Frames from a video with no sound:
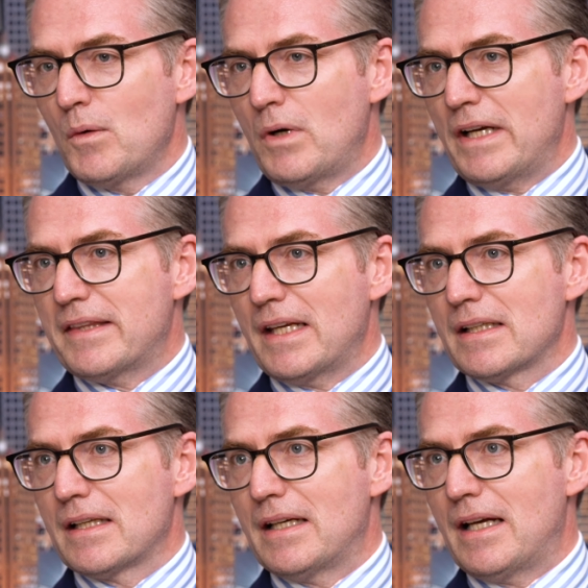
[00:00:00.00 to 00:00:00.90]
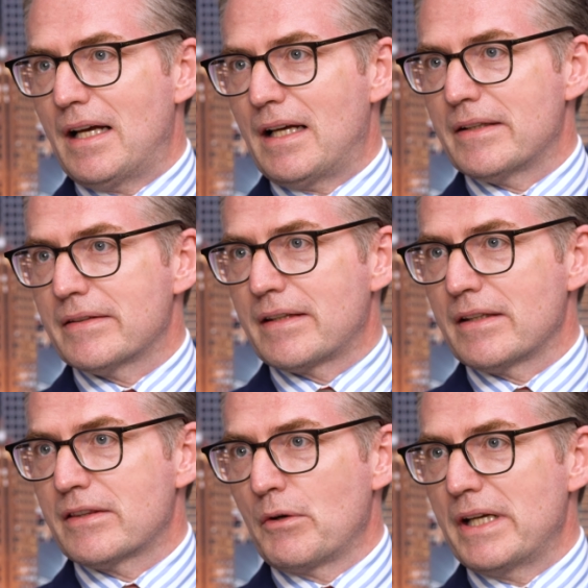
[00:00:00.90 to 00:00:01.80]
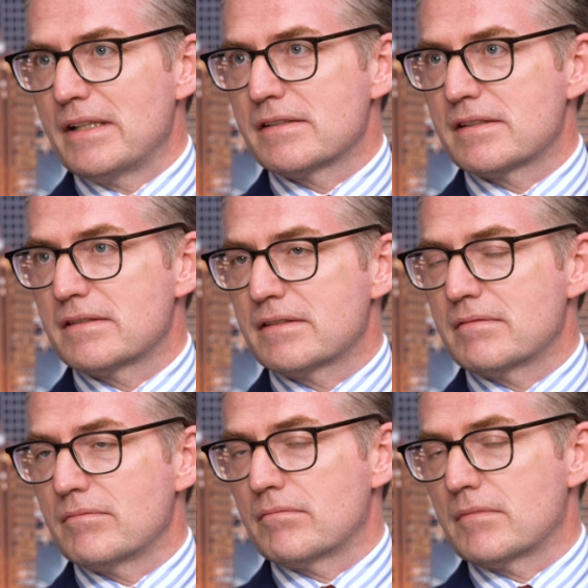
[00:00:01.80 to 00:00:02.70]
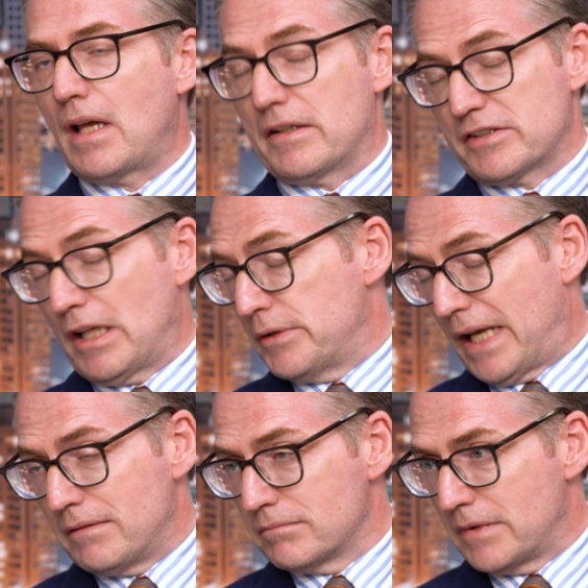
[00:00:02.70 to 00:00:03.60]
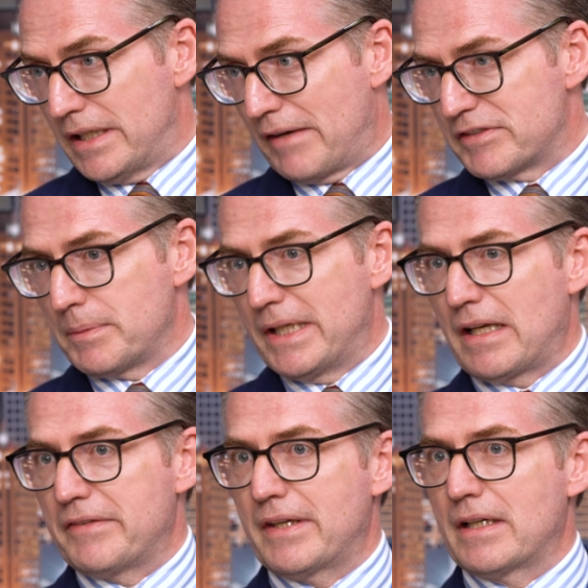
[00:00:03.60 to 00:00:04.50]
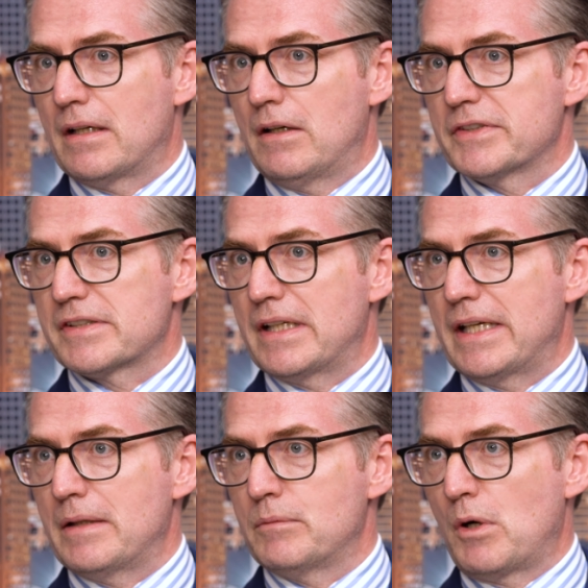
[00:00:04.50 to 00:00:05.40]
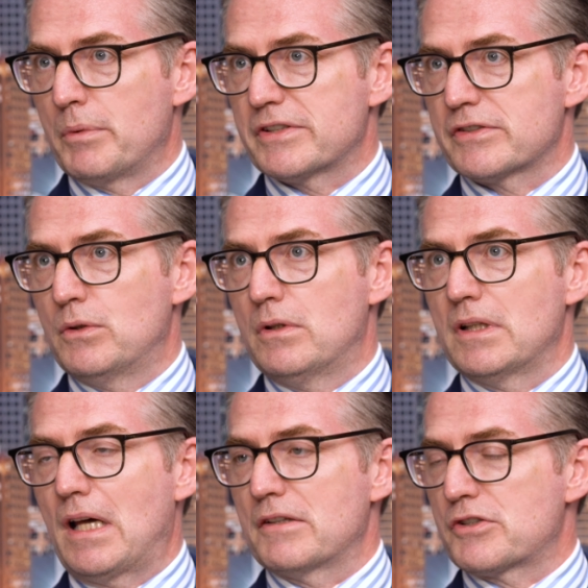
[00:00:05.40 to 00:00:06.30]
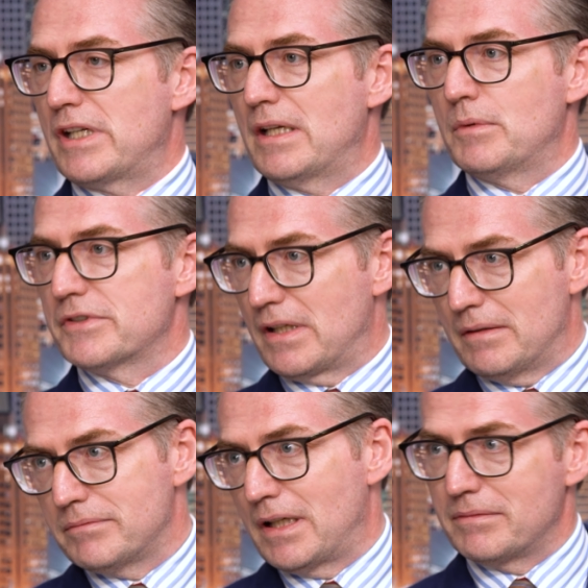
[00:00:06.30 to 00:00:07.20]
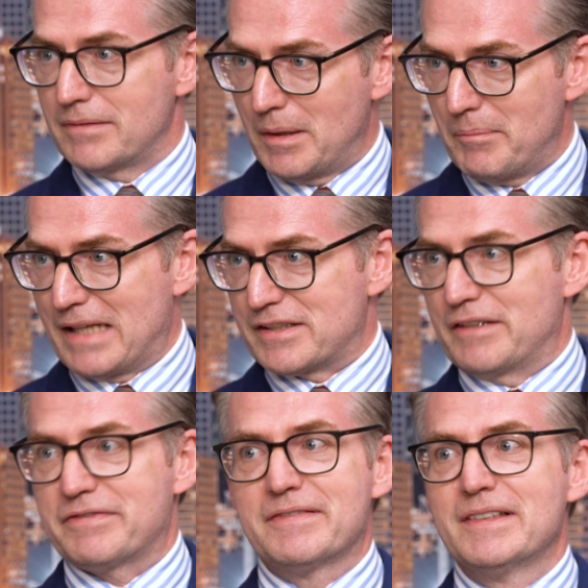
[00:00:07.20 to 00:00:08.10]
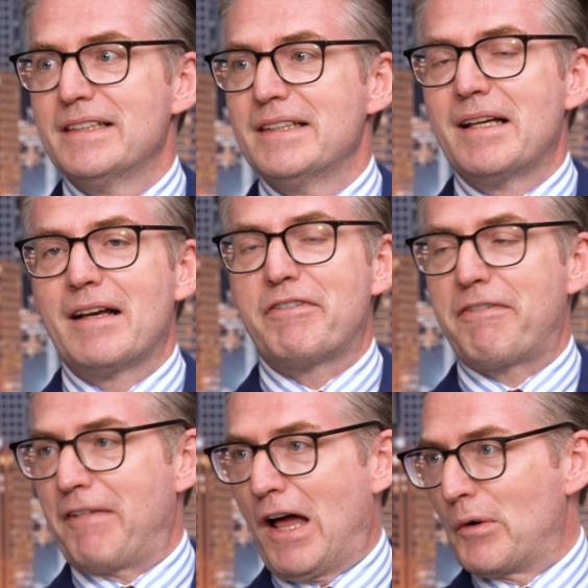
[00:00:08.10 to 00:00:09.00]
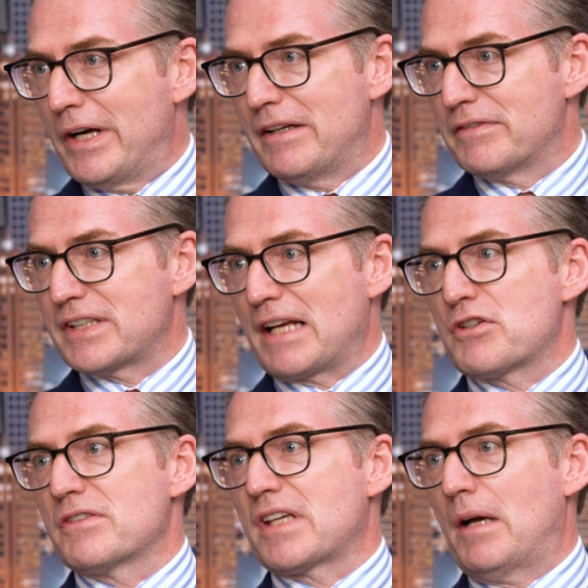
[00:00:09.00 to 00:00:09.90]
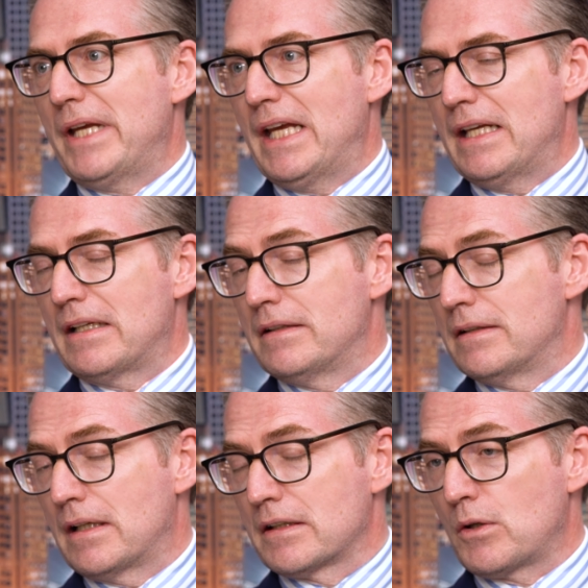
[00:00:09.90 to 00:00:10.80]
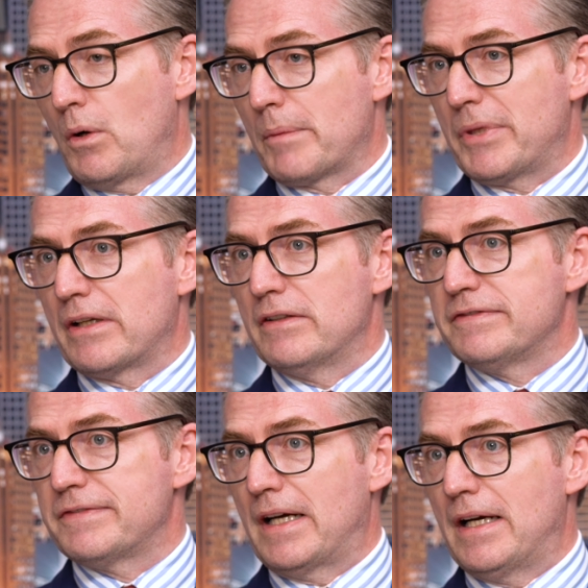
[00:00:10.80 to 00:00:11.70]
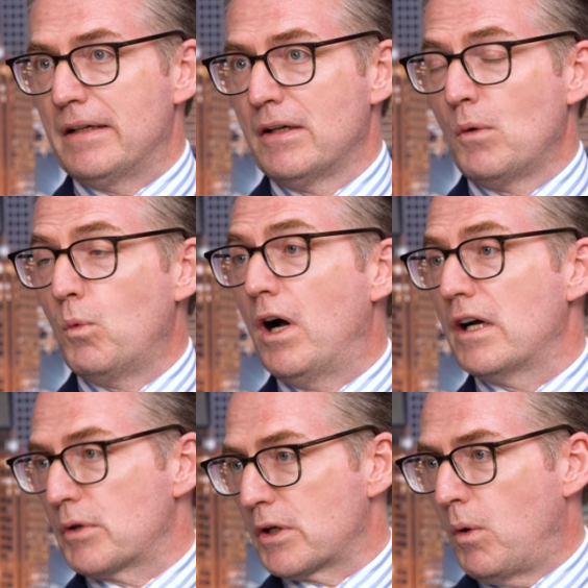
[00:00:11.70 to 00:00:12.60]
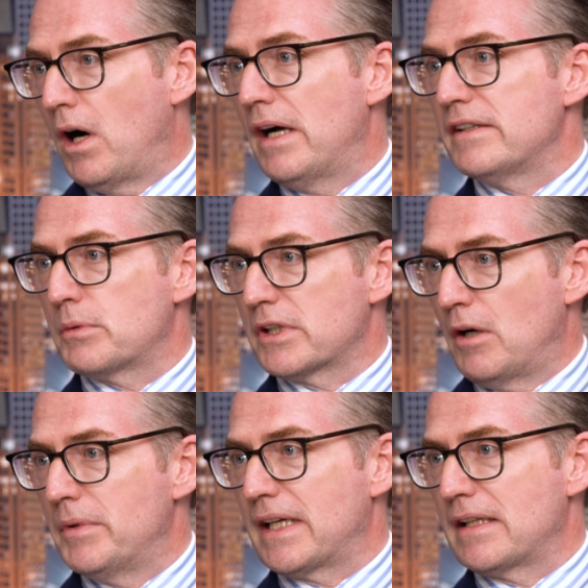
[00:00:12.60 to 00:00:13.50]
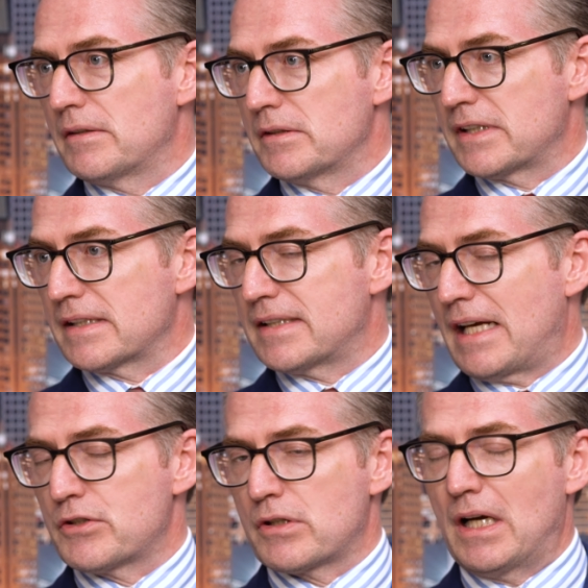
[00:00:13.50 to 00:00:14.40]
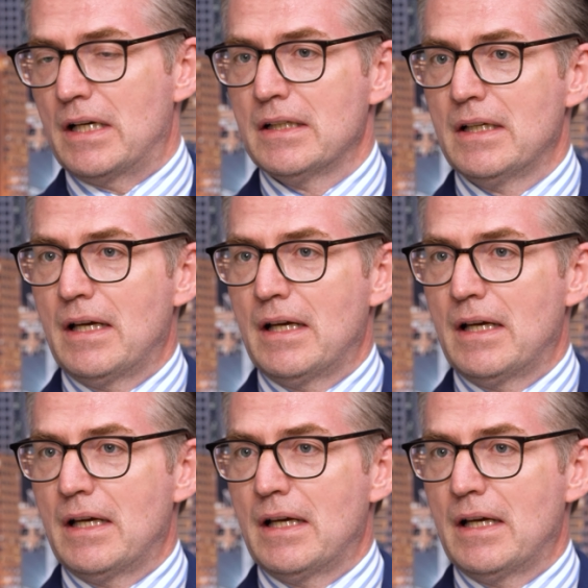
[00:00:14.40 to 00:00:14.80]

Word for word: Well, I think uh, that there is a slowdown inevitably, and I think obviously what we saw last year was a, a, a massive flurry of sanctions come in and, and quite a bit of uh, work required to accommodate those, etc.